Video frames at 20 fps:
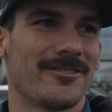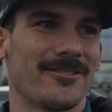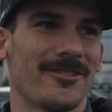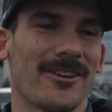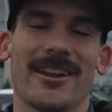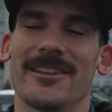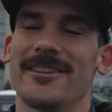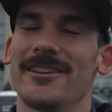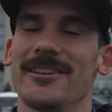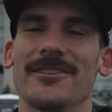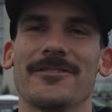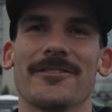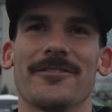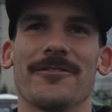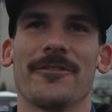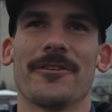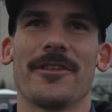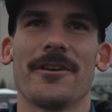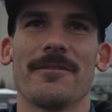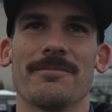try to deliver
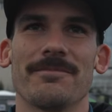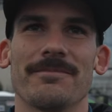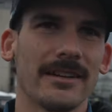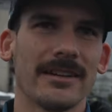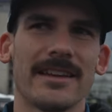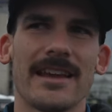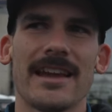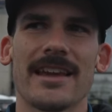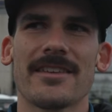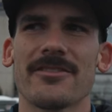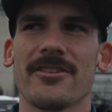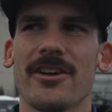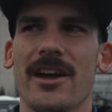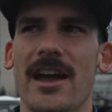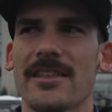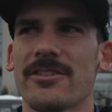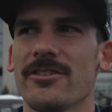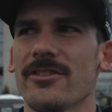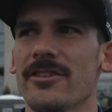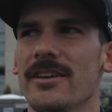for them. Yeah, so
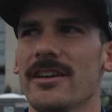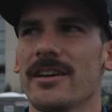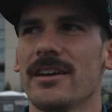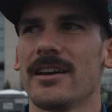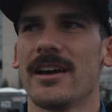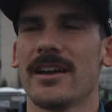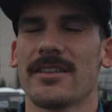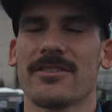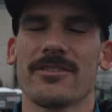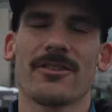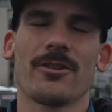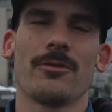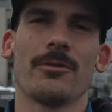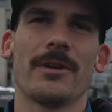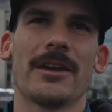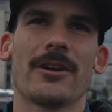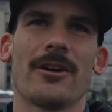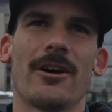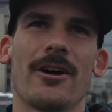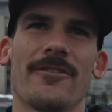I took a
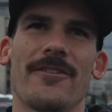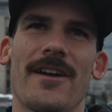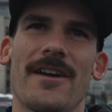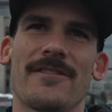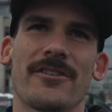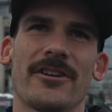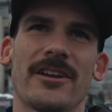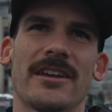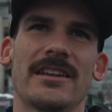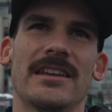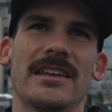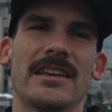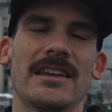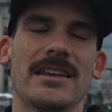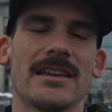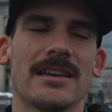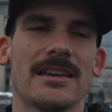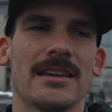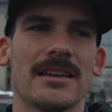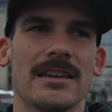week off after Indy,
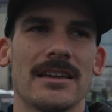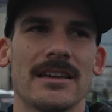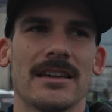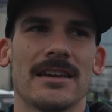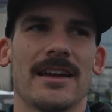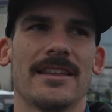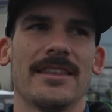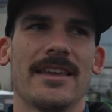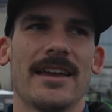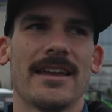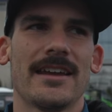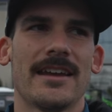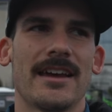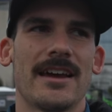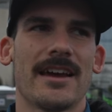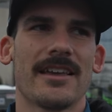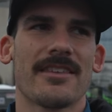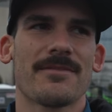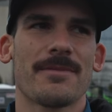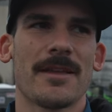and then
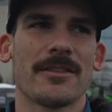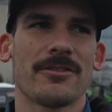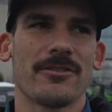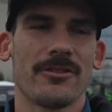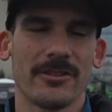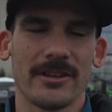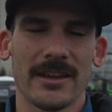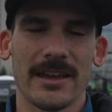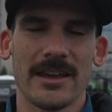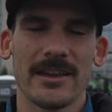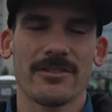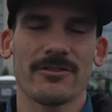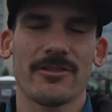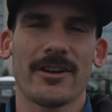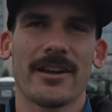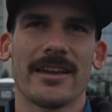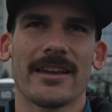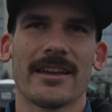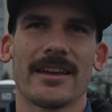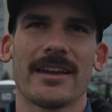I spent 2 days
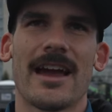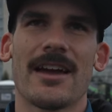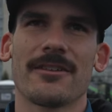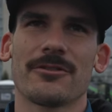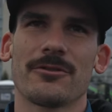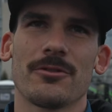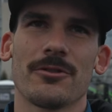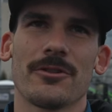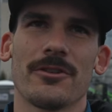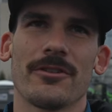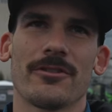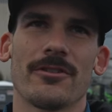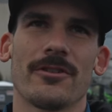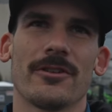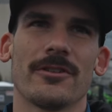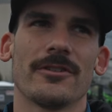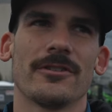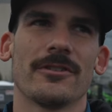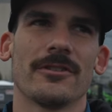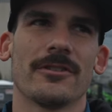riding outdoors
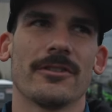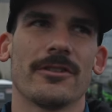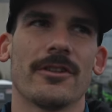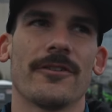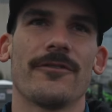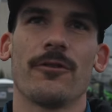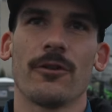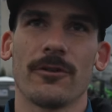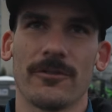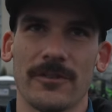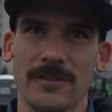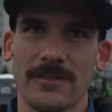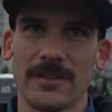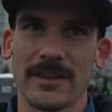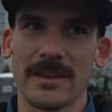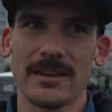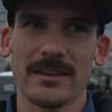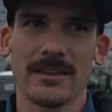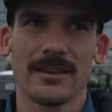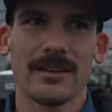on the
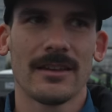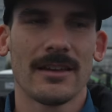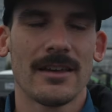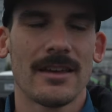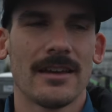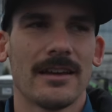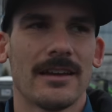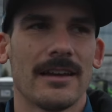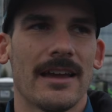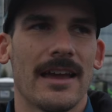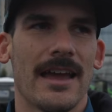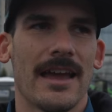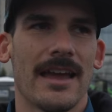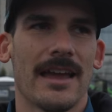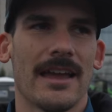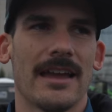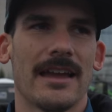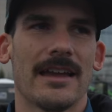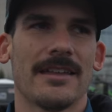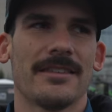450.
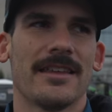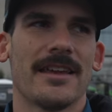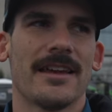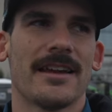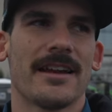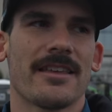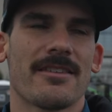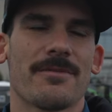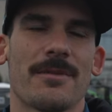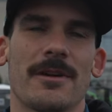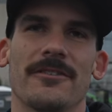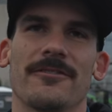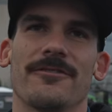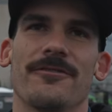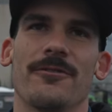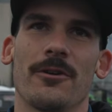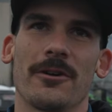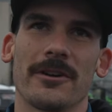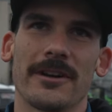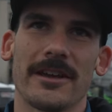And then I spent
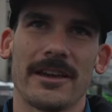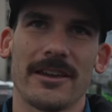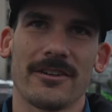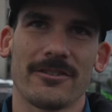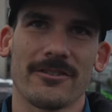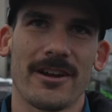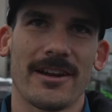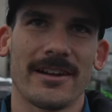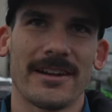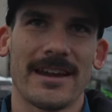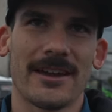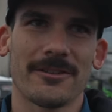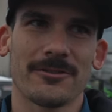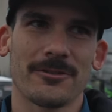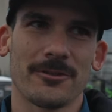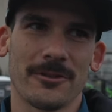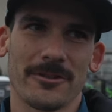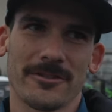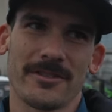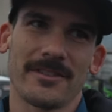4 days riding
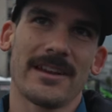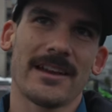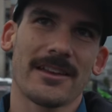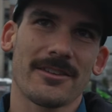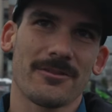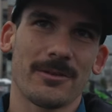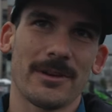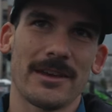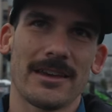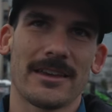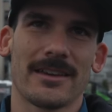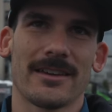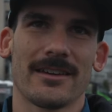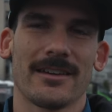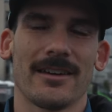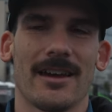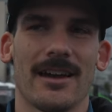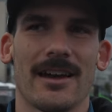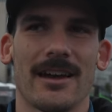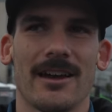outdoors the next week
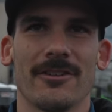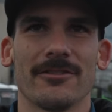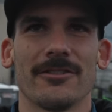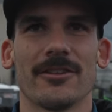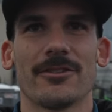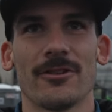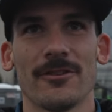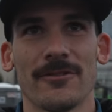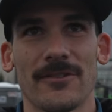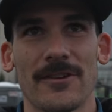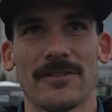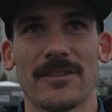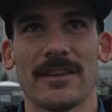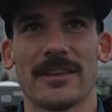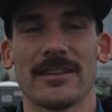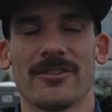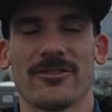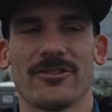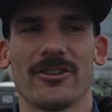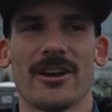on the 250
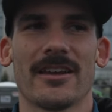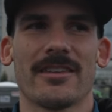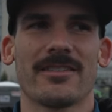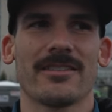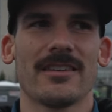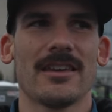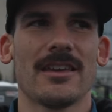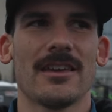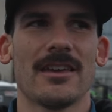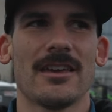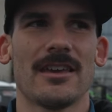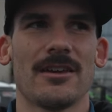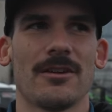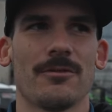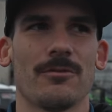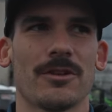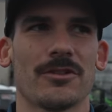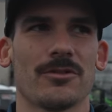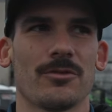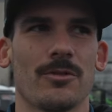to try to see
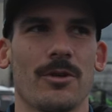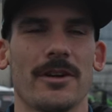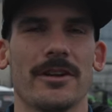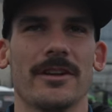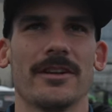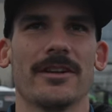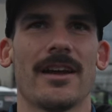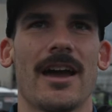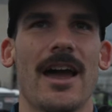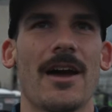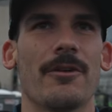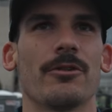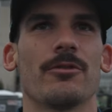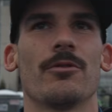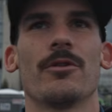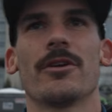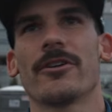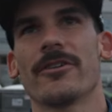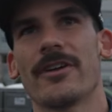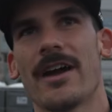which one I would
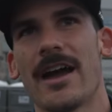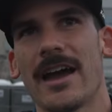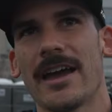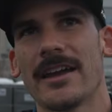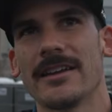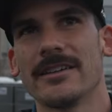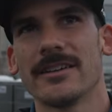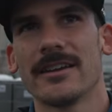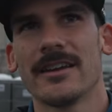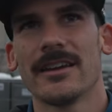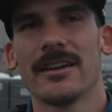want to ride.